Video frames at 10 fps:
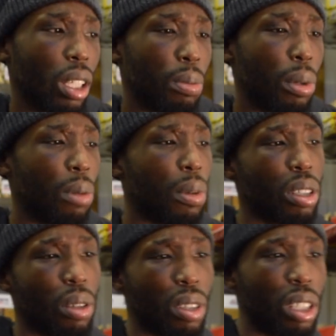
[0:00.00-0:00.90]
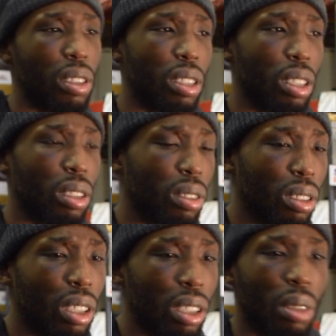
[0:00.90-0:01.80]
In Belmarsh, I was a listener. So
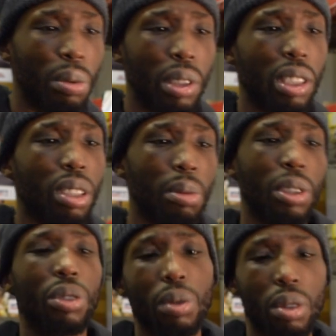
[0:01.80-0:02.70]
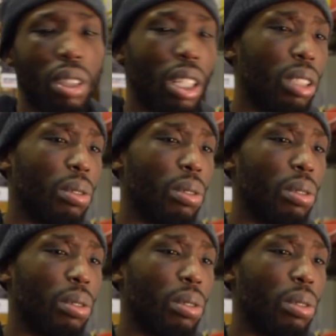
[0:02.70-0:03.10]
say someone wanted to commit suicide,